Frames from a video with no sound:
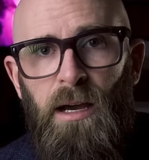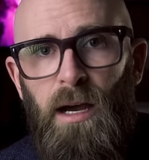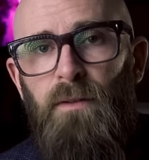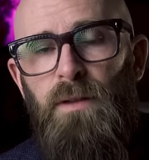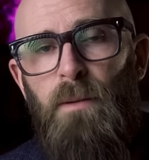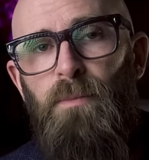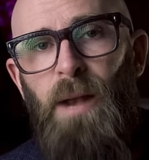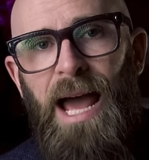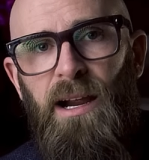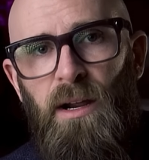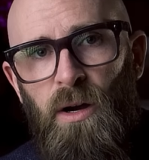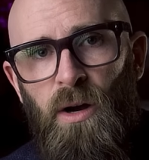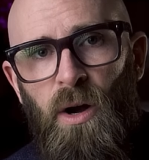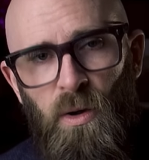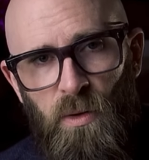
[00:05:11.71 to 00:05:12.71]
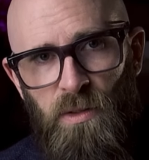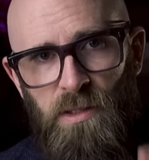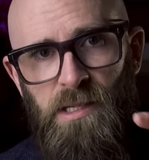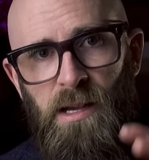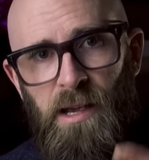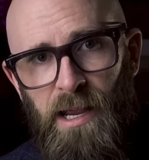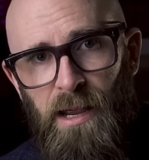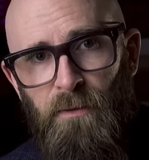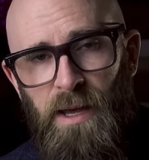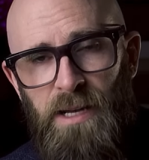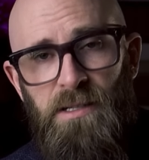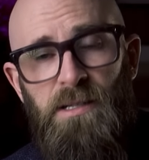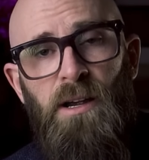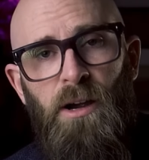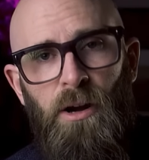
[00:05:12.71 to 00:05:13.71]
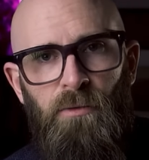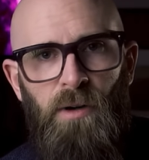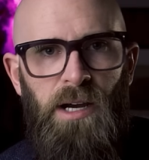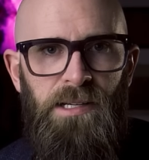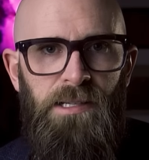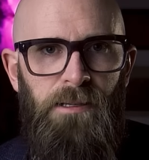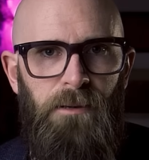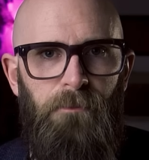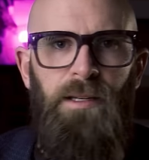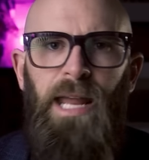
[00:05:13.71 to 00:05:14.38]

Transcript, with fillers: of the black hole's event horizon.